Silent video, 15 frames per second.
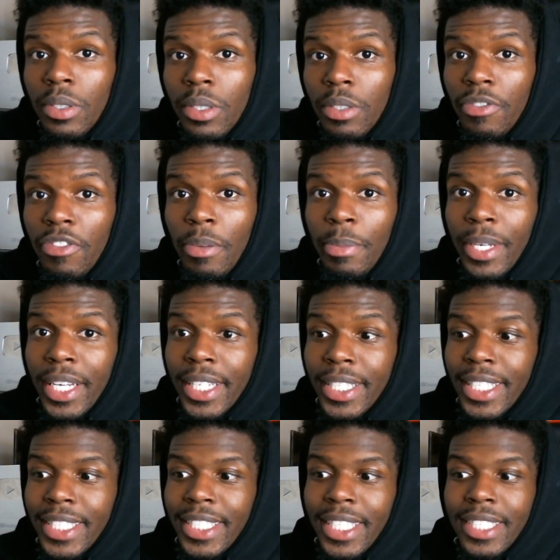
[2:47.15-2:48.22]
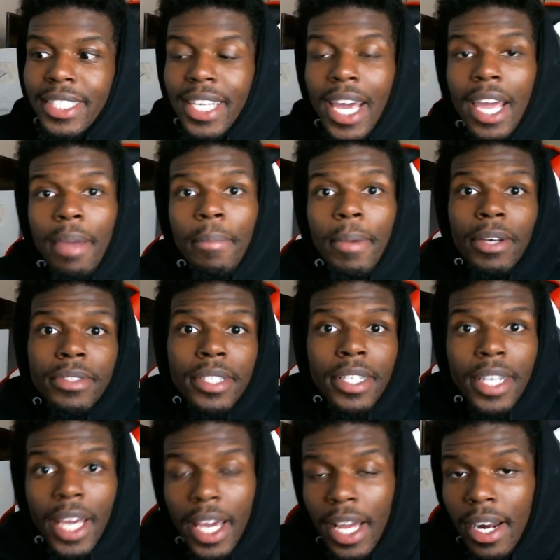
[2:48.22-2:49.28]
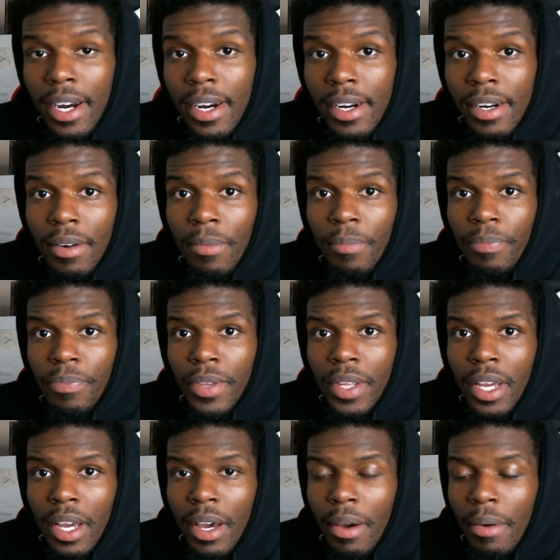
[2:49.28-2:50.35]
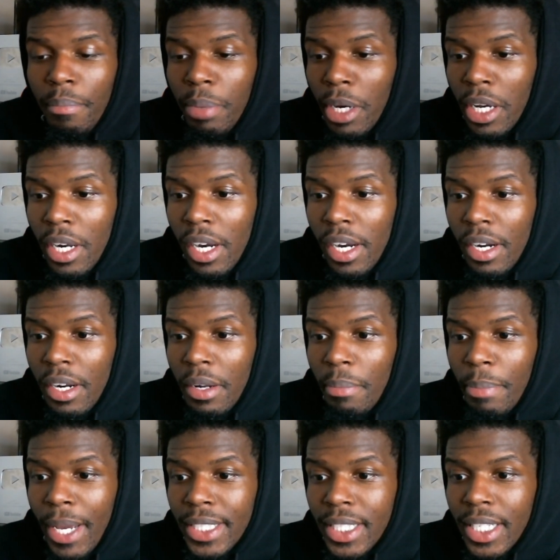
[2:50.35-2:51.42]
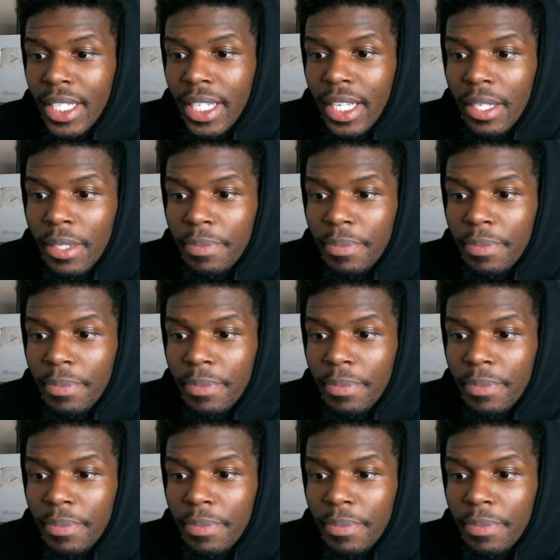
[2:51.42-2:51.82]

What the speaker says: You feel me? Because it just came out today. But basically.